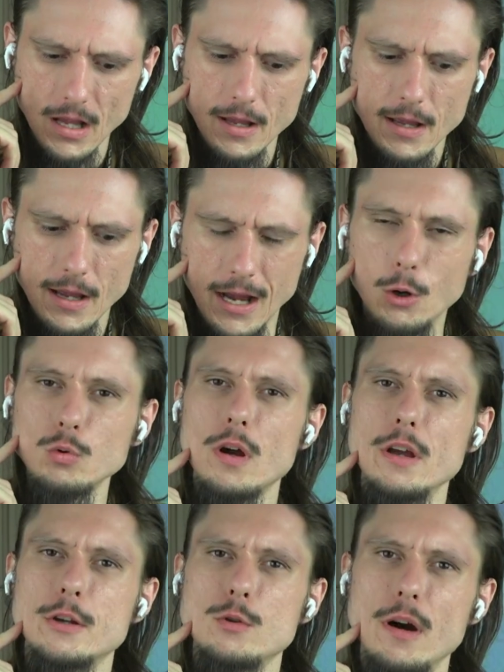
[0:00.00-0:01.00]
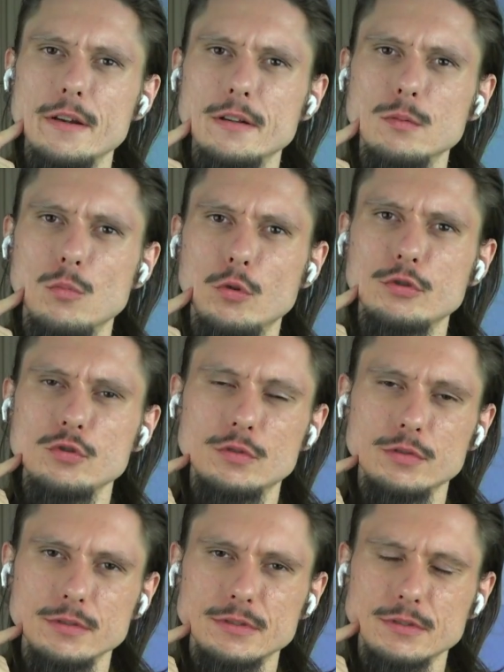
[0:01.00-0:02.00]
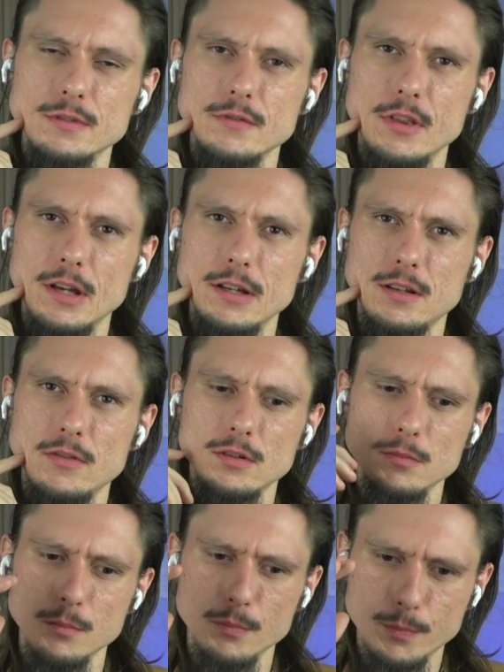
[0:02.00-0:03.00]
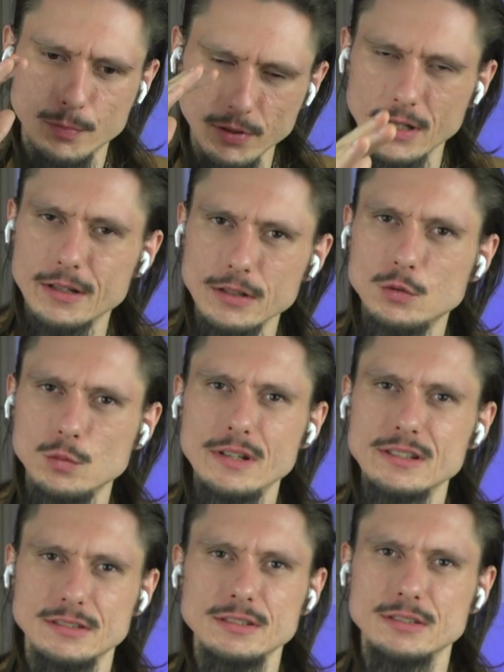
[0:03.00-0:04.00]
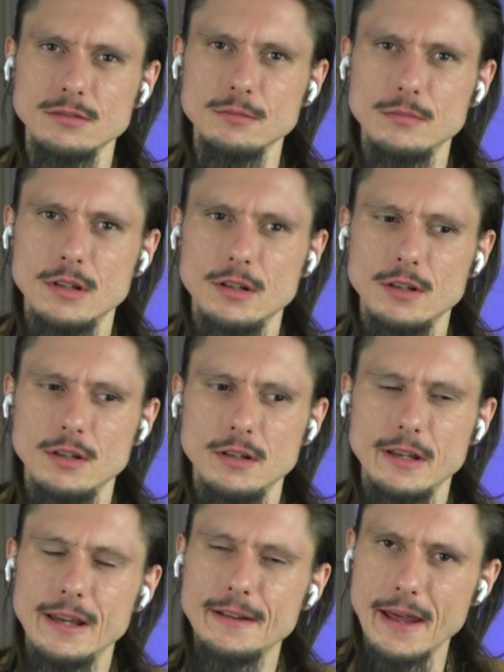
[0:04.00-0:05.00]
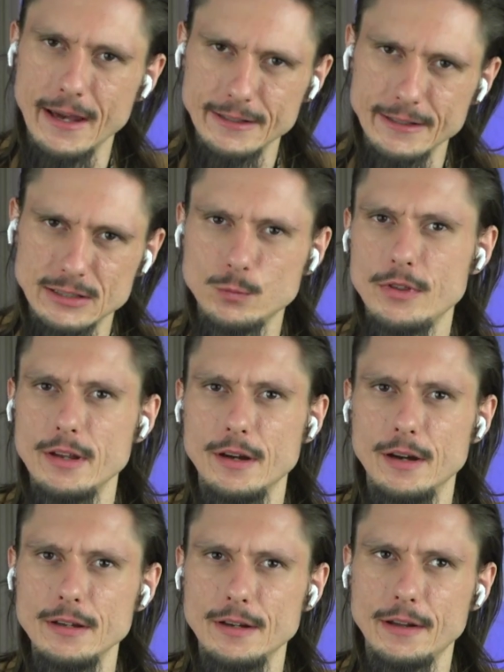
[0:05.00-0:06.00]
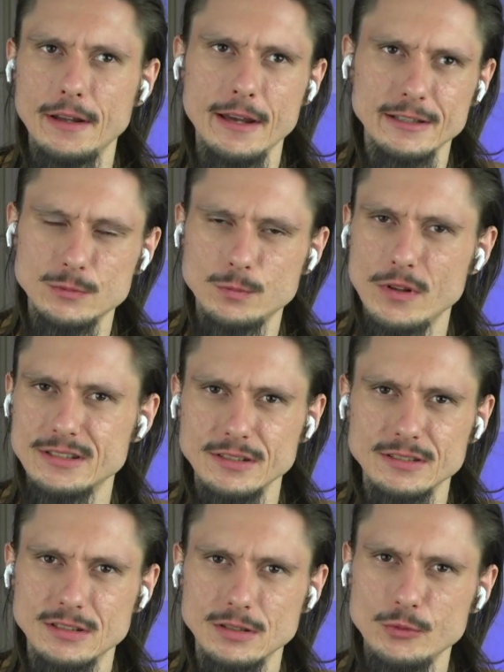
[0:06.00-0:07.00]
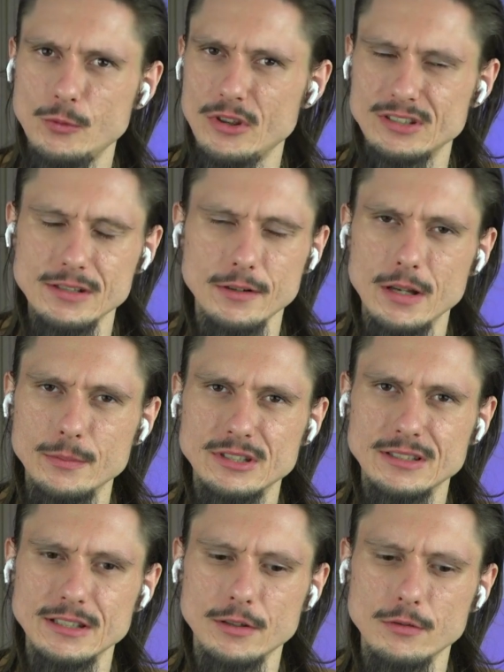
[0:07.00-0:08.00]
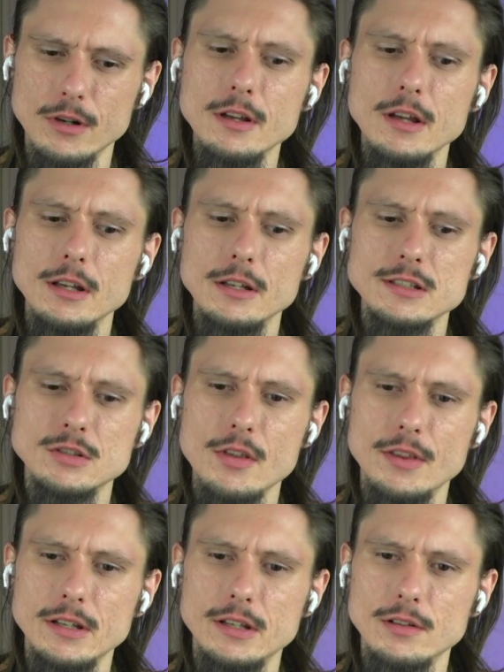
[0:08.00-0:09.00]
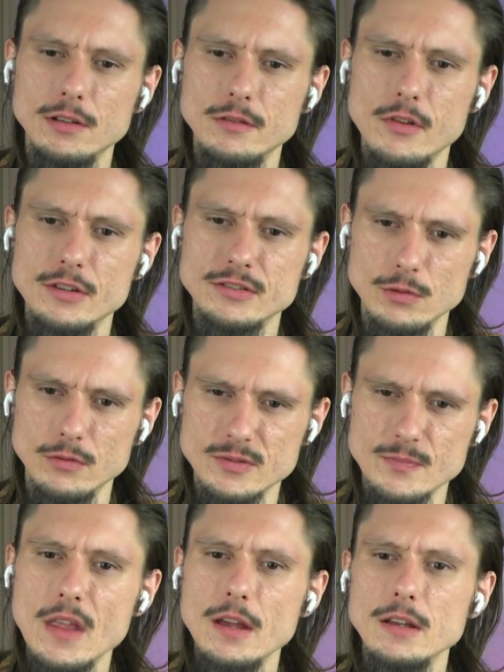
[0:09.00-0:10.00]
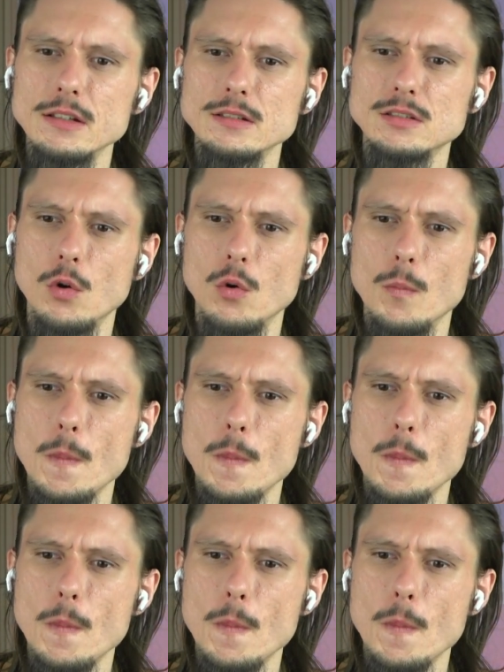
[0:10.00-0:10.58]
how do I acquire more tutors that I can then plug into my system, enhanced with AI and enhanced with systems, with CRMs, etc., so that they can deliver the service? So